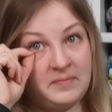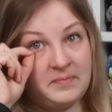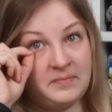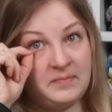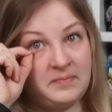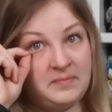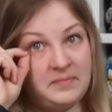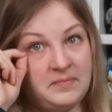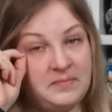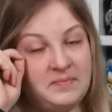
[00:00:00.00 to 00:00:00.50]

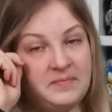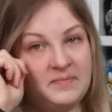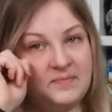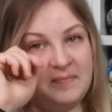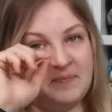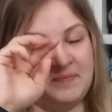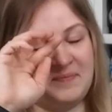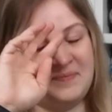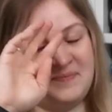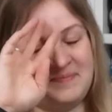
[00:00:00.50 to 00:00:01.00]

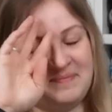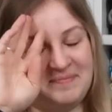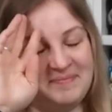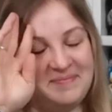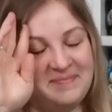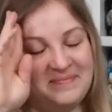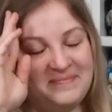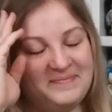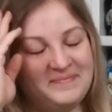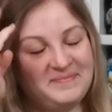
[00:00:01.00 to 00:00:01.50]

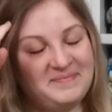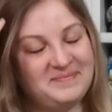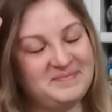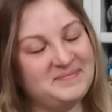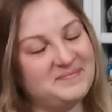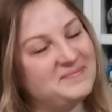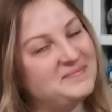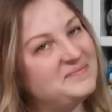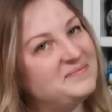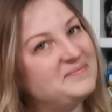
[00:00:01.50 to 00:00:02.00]

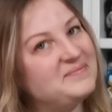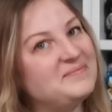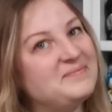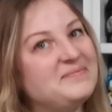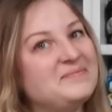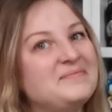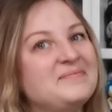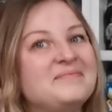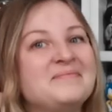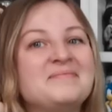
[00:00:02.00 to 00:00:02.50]

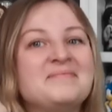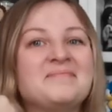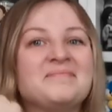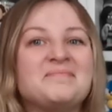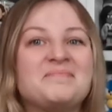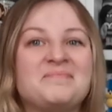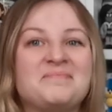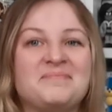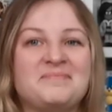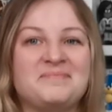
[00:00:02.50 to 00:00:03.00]

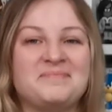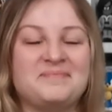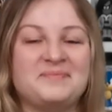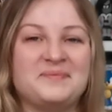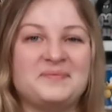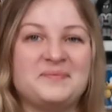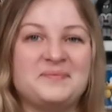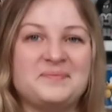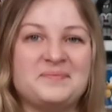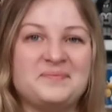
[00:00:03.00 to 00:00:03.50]

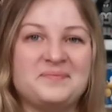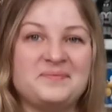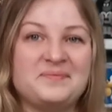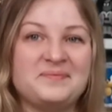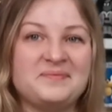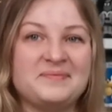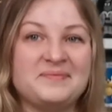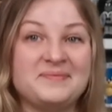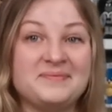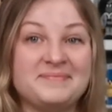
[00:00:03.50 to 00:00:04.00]

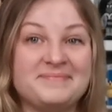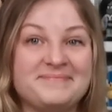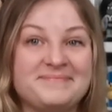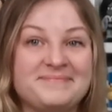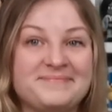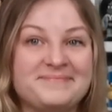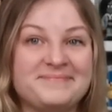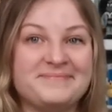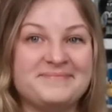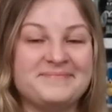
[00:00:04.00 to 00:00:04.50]

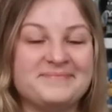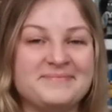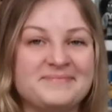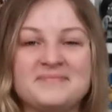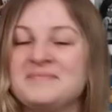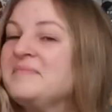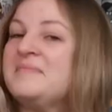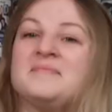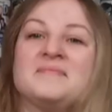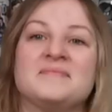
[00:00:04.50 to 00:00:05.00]

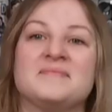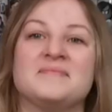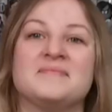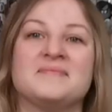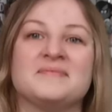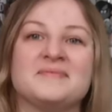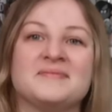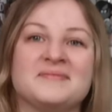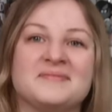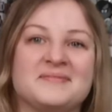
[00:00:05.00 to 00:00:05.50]

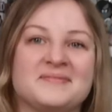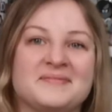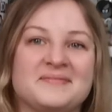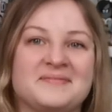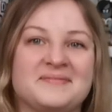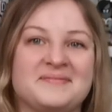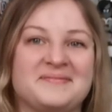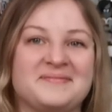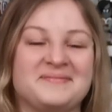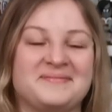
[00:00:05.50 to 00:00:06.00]

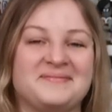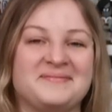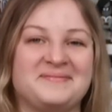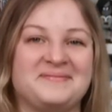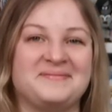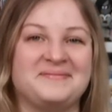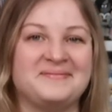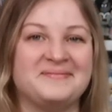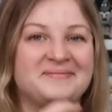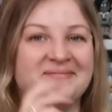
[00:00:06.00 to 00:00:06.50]

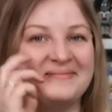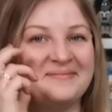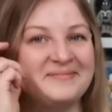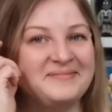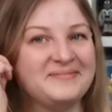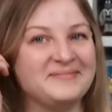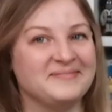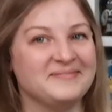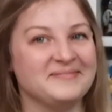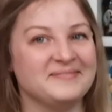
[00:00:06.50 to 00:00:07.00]

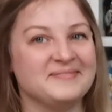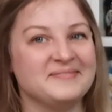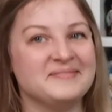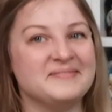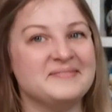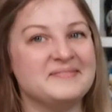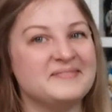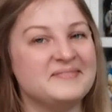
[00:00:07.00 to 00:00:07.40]
(silent)